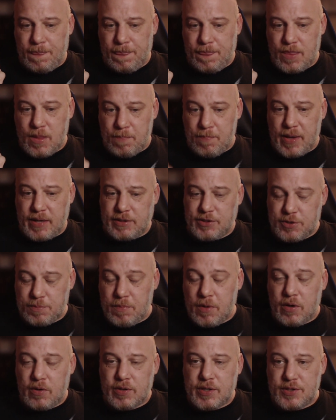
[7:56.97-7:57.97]
The
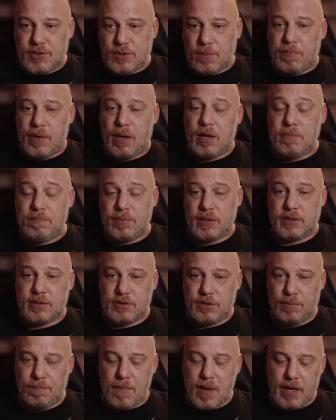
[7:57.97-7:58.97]
benchmark is a public
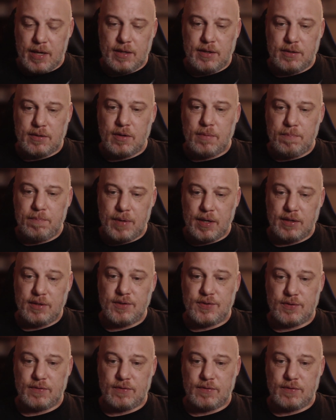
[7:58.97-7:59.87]
domain piece